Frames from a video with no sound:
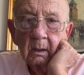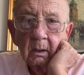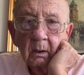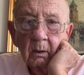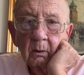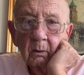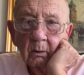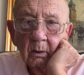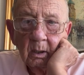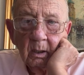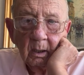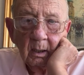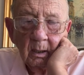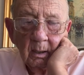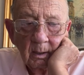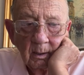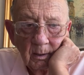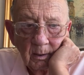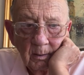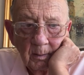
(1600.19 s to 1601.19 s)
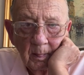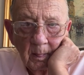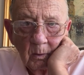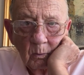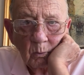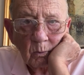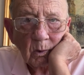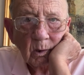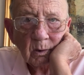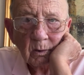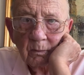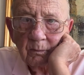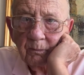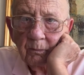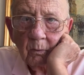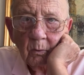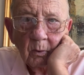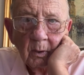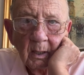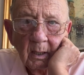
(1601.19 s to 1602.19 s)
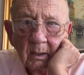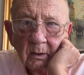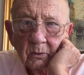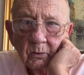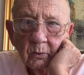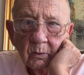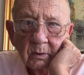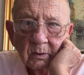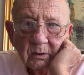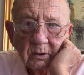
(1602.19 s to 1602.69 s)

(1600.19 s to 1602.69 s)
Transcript: Okay? Wonderful actress.